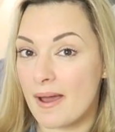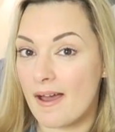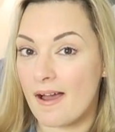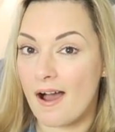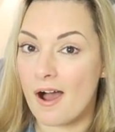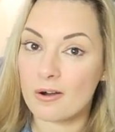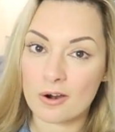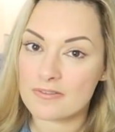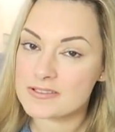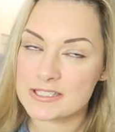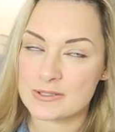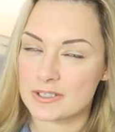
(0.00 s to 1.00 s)
But I'll
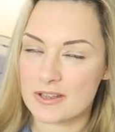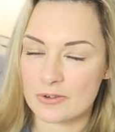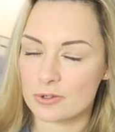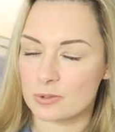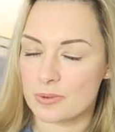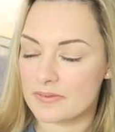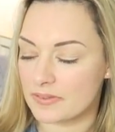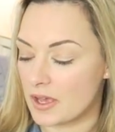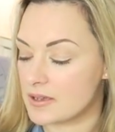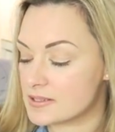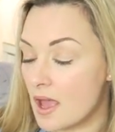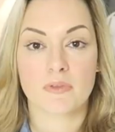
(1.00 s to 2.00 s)
obviously do another haul with
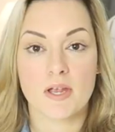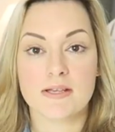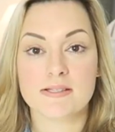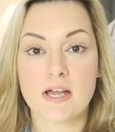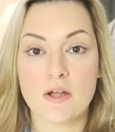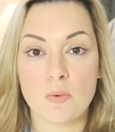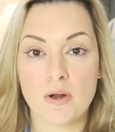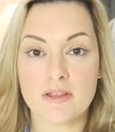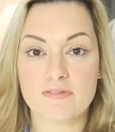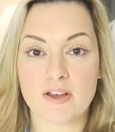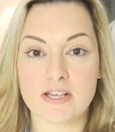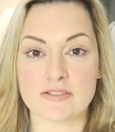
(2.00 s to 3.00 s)
those. So one
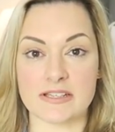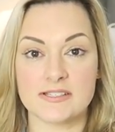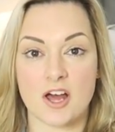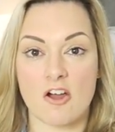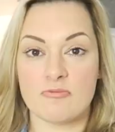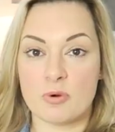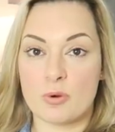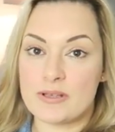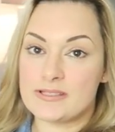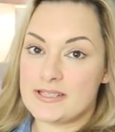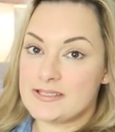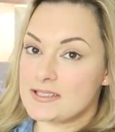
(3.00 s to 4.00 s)
of the first things that I've bought
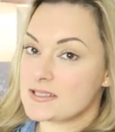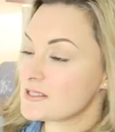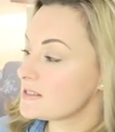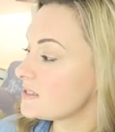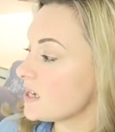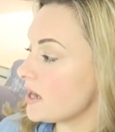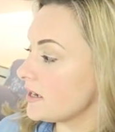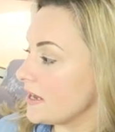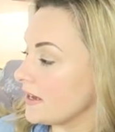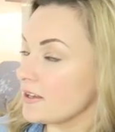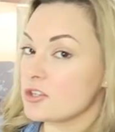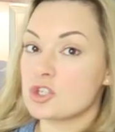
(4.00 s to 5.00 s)
is this
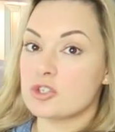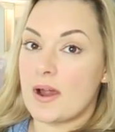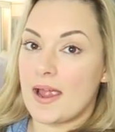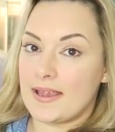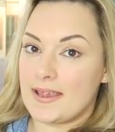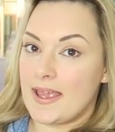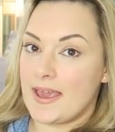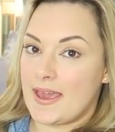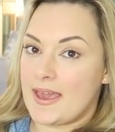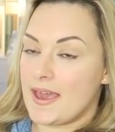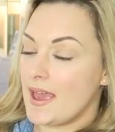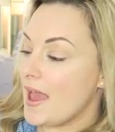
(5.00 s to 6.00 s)
stunning tray
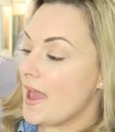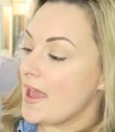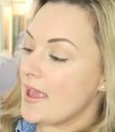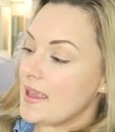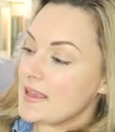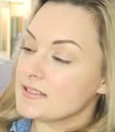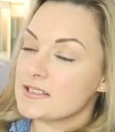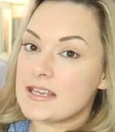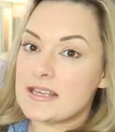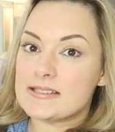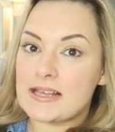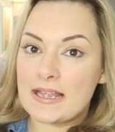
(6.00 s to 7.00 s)
here. It
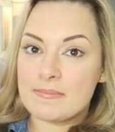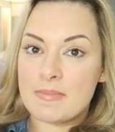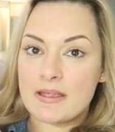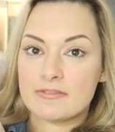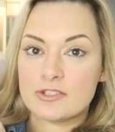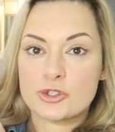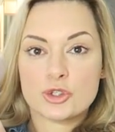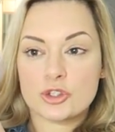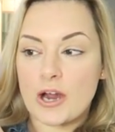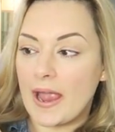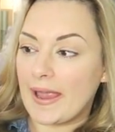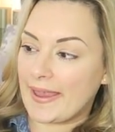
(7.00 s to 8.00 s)
is a mirrored
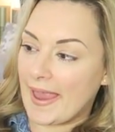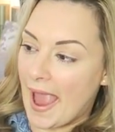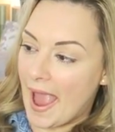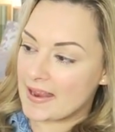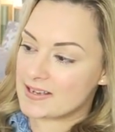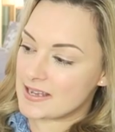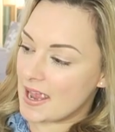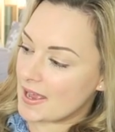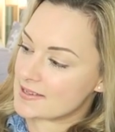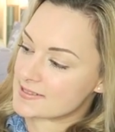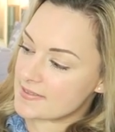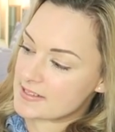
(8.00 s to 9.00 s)
tray and it
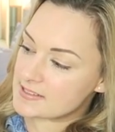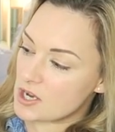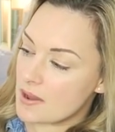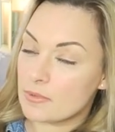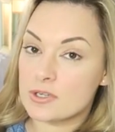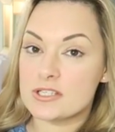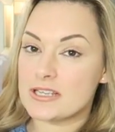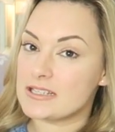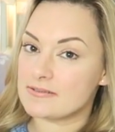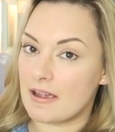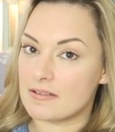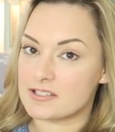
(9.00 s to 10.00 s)
has like these
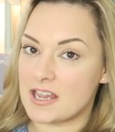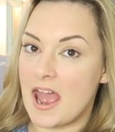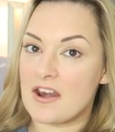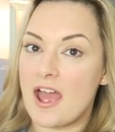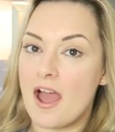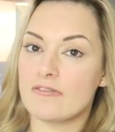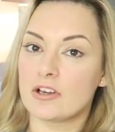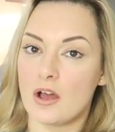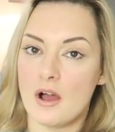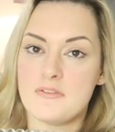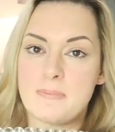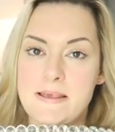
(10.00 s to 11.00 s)
diamantes around it. And I have a
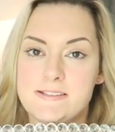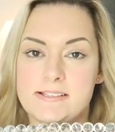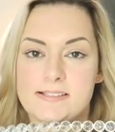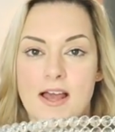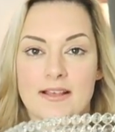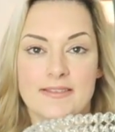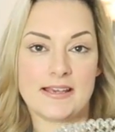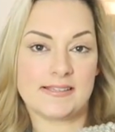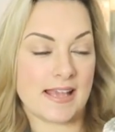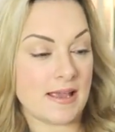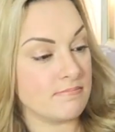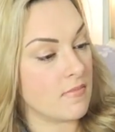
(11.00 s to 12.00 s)
lot of pieces like
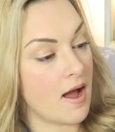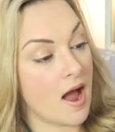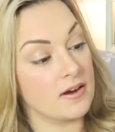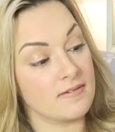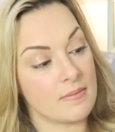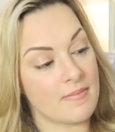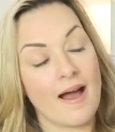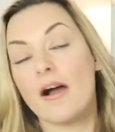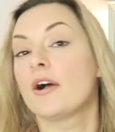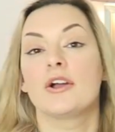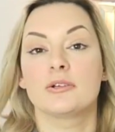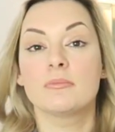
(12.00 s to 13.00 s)
this in my and around my
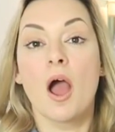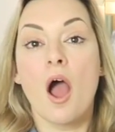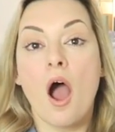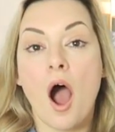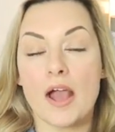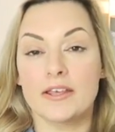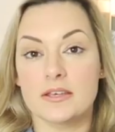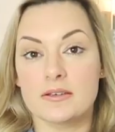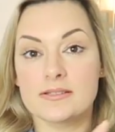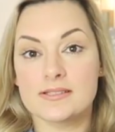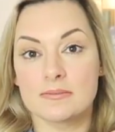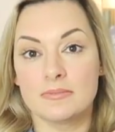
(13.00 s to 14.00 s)
home. I
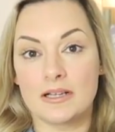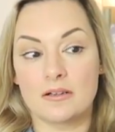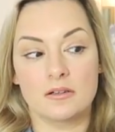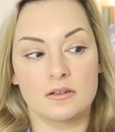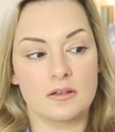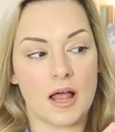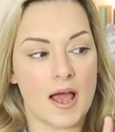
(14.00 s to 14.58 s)
use some little...